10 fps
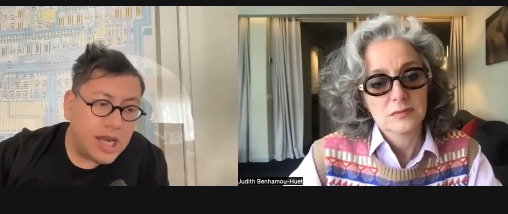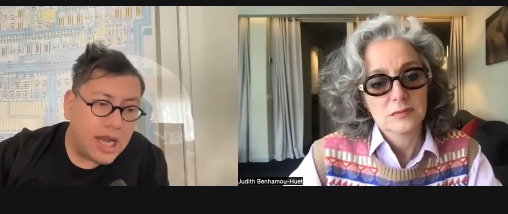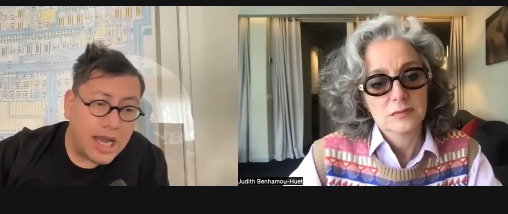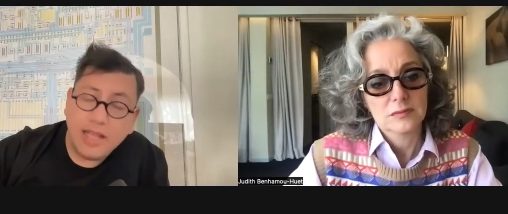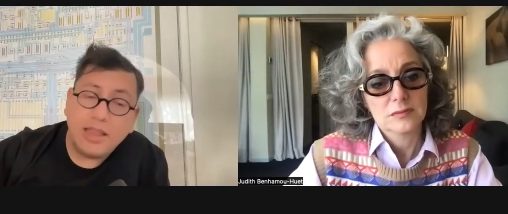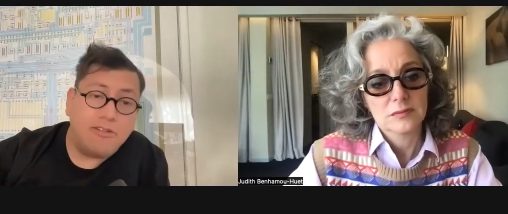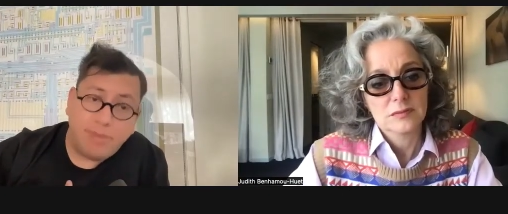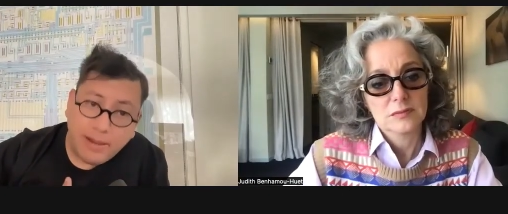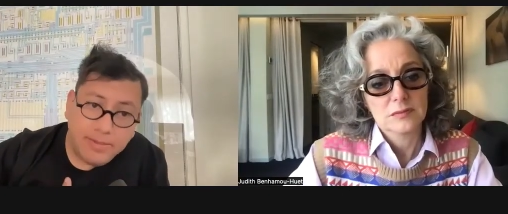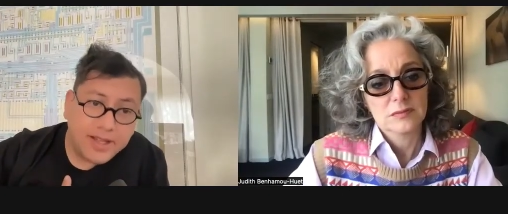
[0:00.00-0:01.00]
Speaker 1: I love
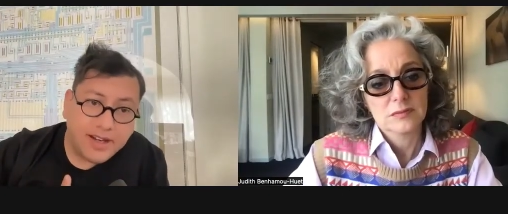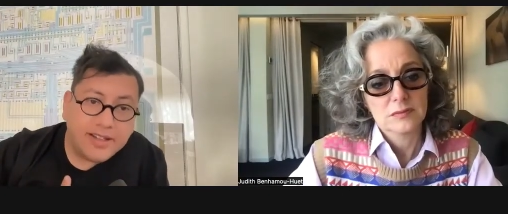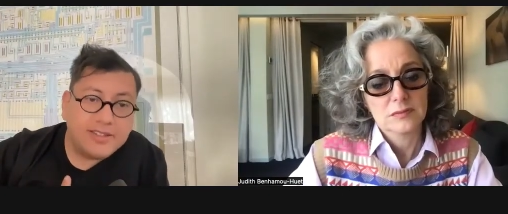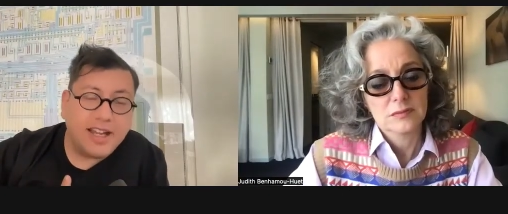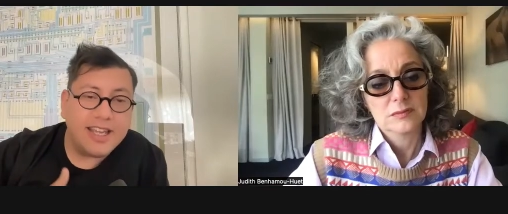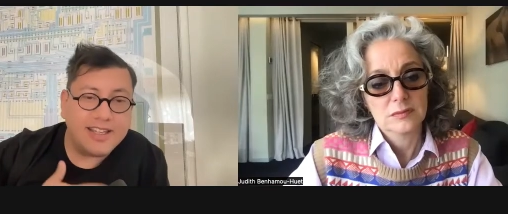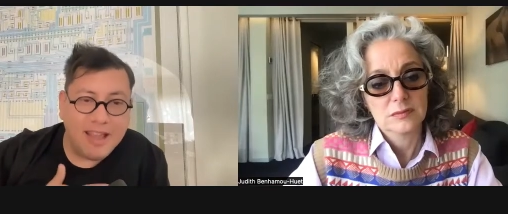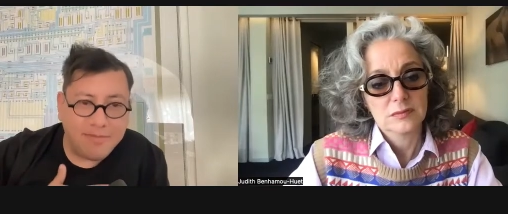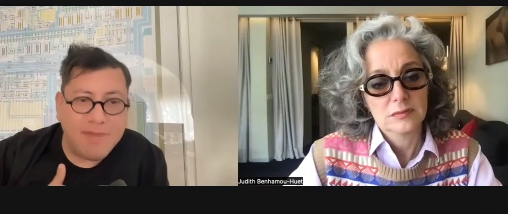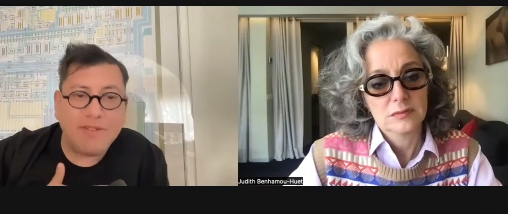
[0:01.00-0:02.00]
public art. I,
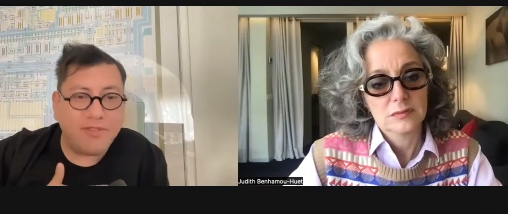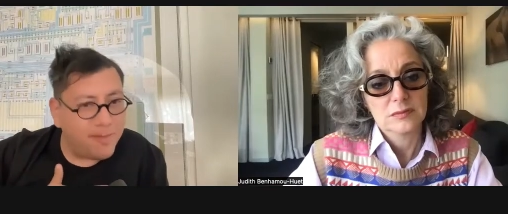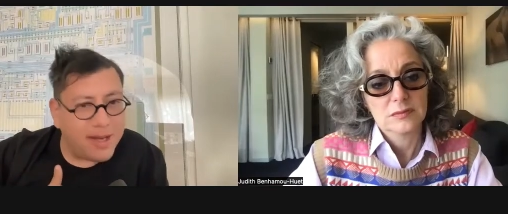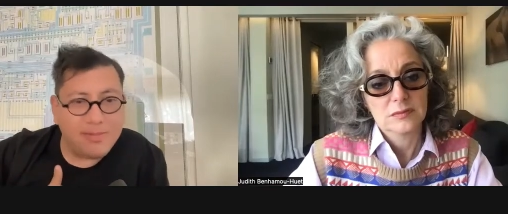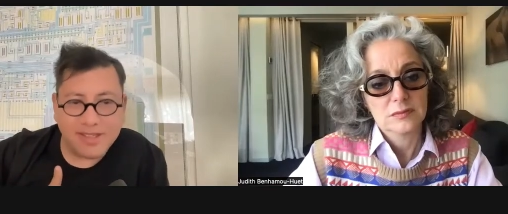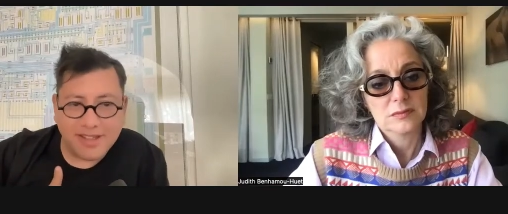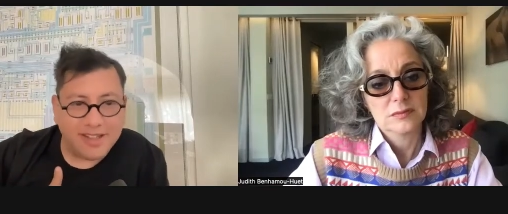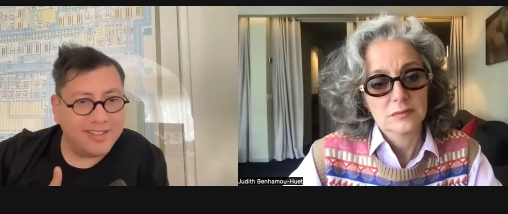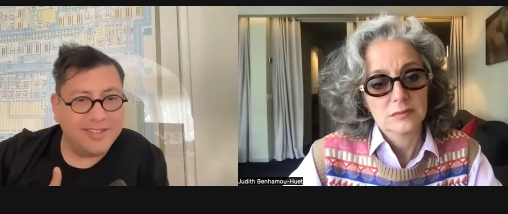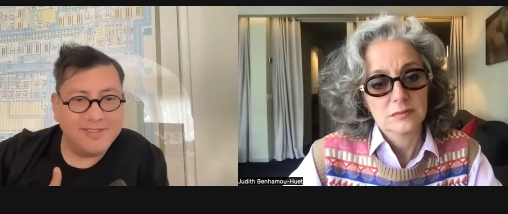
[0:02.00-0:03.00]
I'm coming from public art.